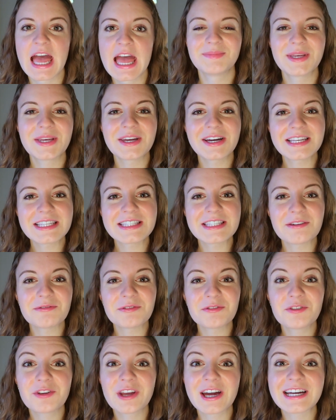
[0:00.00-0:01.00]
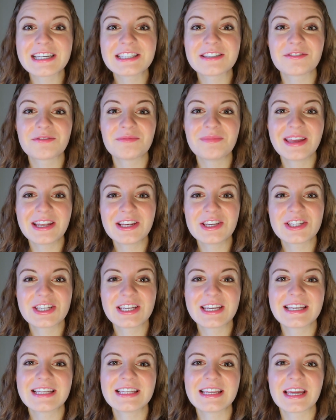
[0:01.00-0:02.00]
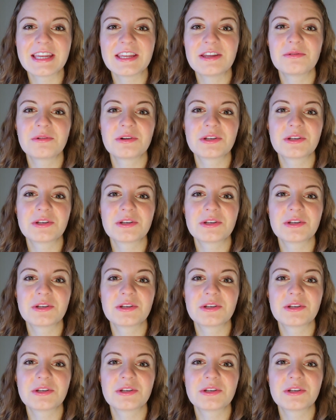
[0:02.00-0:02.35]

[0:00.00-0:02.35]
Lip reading: because some of you guys have mentioned that you